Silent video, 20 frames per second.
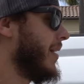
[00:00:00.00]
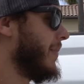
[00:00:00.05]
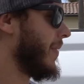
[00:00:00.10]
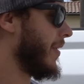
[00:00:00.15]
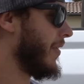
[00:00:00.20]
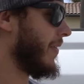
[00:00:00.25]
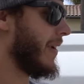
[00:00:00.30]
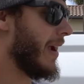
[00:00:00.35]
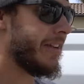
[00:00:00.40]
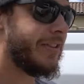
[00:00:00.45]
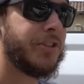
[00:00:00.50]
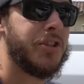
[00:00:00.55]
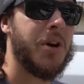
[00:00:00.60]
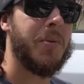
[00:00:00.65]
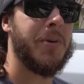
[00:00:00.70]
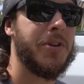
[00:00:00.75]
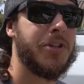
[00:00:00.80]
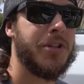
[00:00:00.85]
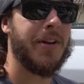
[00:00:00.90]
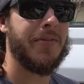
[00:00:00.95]
But we've got
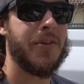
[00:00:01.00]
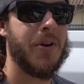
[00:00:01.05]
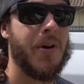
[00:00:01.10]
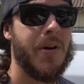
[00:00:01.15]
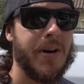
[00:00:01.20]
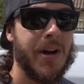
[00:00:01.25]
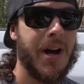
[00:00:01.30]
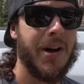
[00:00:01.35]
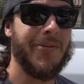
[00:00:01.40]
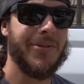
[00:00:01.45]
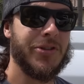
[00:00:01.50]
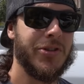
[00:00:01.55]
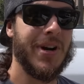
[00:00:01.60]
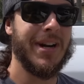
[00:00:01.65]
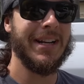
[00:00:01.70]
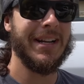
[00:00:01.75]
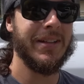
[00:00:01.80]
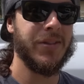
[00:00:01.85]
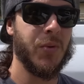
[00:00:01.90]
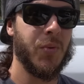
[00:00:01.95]
so much stuff going on. We're
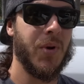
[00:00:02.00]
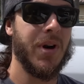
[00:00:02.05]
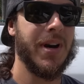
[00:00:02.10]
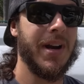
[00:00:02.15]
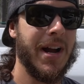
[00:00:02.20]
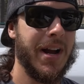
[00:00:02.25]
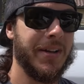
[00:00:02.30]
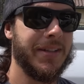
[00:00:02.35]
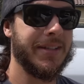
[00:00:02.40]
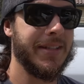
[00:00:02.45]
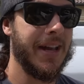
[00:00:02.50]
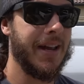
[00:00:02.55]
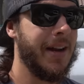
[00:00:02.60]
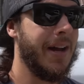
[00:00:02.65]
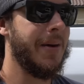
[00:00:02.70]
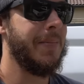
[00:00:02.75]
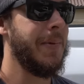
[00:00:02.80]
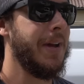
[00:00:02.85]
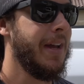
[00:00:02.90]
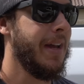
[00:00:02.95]
trying to get the warehouse set
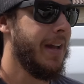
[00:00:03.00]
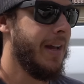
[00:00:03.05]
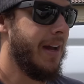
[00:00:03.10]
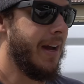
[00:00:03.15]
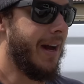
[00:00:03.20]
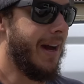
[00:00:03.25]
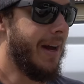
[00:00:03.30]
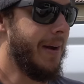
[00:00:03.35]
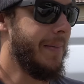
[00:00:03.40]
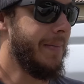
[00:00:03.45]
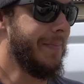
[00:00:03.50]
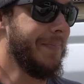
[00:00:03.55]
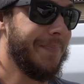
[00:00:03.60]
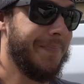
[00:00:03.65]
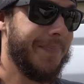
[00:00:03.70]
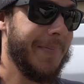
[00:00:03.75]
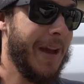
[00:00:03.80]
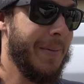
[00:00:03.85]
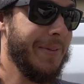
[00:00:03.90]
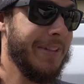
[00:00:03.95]
up. Um,
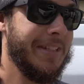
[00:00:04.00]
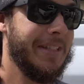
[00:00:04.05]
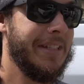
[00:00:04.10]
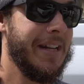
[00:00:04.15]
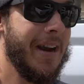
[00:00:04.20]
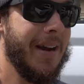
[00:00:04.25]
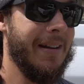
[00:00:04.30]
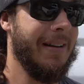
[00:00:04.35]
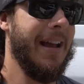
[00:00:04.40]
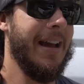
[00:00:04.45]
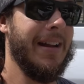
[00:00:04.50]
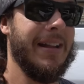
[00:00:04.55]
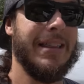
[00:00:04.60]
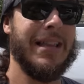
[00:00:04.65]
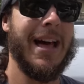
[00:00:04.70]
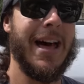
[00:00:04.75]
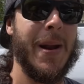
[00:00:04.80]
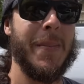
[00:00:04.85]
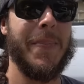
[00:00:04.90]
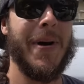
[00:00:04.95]
I've been staring at a
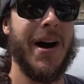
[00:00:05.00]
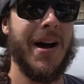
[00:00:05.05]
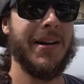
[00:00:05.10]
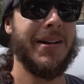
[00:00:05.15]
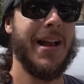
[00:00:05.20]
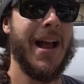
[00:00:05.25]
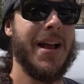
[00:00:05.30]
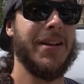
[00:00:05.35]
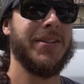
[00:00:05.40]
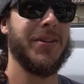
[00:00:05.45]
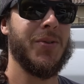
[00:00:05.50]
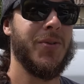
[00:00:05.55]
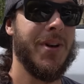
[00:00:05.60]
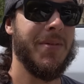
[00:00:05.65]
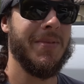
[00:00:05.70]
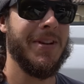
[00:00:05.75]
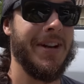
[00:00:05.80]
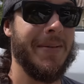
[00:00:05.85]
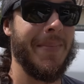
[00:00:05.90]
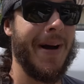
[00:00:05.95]
lot of podcast
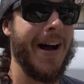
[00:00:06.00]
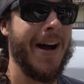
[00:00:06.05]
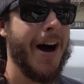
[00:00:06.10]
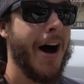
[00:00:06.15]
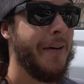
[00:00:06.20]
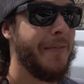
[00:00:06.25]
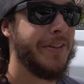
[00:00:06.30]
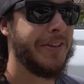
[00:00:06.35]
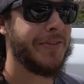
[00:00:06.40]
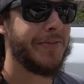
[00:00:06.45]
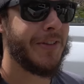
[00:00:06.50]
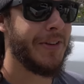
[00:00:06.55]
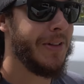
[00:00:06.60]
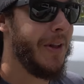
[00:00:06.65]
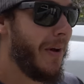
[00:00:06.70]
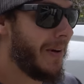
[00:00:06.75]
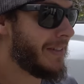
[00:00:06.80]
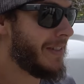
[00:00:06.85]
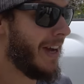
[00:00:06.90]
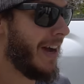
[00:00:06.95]
equipment in my office for a
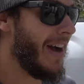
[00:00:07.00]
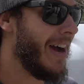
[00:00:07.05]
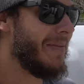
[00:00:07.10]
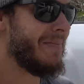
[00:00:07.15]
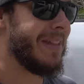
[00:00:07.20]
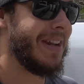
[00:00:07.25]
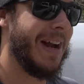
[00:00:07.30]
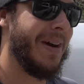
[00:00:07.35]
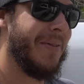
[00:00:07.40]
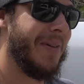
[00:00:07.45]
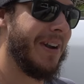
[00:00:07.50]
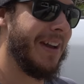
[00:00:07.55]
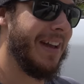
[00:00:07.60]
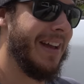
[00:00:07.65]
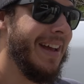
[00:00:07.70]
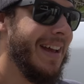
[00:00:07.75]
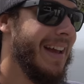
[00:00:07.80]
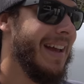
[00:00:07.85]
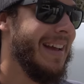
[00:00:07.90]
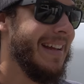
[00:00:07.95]
long time that I want
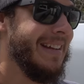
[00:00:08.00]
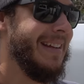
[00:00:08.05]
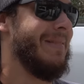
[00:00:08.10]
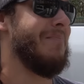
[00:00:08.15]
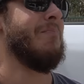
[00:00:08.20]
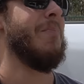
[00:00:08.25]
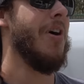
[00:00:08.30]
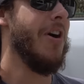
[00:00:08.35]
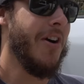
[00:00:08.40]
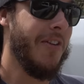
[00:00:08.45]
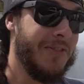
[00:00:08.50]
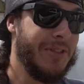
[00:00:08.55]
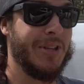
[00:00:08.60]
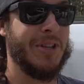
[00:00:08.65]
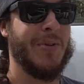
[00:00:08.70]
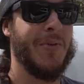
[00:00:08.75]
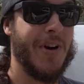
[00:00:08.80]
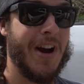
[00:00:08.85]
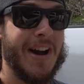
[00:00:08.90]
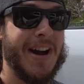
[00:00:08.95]
to move to
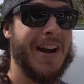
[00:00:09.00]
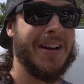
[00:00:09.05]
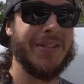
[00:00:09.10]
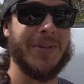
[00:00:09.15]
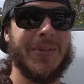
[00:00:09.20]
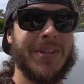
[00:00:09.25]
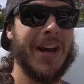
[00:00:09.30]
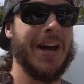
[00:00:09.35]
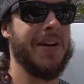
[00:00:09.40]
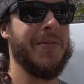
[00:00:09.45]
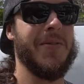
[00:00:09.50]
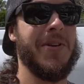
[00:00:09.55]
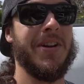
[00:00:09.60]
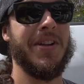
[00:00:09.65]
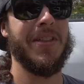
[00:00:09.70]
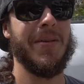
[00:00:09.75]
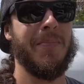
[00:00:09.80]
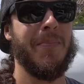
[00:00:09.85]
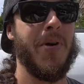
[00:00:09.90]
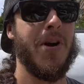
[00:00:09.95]
the warehouse. It was kind of
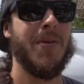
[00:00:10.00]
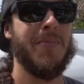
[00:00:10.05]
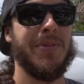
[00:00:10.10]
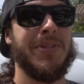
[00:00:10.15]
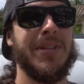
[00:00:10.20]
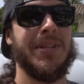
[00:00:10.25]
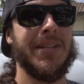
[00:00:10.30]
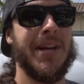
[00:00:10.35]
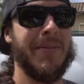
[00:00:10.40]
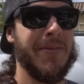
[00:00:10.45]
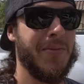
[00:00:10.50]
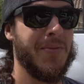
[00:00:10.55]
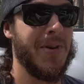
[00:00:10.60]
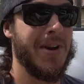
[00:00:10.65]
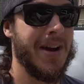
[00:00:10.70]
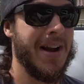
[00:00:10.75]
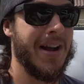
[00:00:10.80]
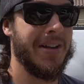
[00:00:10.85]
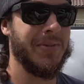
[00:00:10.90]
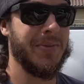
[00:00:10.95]
one of the purposes of the
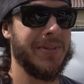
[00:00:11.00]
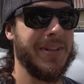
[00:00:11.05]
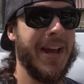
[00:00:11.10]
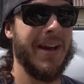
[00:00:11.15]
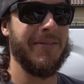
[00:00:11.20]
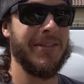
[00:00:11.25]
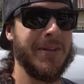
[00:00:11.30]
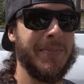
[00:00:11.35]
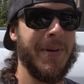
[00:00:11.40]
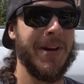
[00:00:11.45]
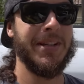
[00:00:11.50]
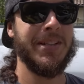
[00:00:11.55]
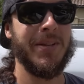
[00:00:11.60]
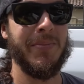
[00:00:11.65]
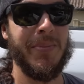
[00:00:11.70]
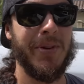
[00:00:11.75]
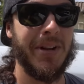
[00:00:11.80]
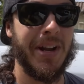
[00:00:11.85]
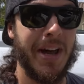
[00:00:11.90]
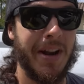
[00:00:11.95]
warehouse was to have a space
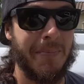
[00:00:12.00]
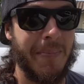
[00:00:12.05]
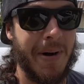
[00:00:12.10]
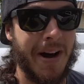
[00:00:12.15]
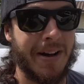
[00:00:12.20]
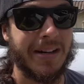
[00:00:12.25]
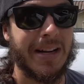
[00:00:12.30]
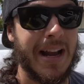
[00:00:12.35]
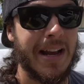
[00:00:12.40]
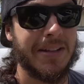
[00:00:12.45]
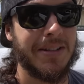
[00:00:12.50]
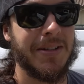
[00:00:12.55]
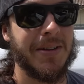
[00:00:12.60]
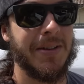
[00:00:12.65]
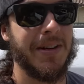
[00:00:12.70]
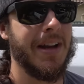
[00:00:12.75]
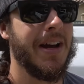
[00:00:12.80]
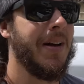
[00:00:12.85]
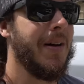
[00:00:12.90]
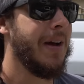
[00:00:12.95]
to build out a podcast
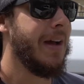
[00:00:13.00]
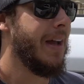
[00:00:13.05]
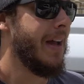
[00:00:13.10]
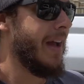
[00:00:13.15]
studio.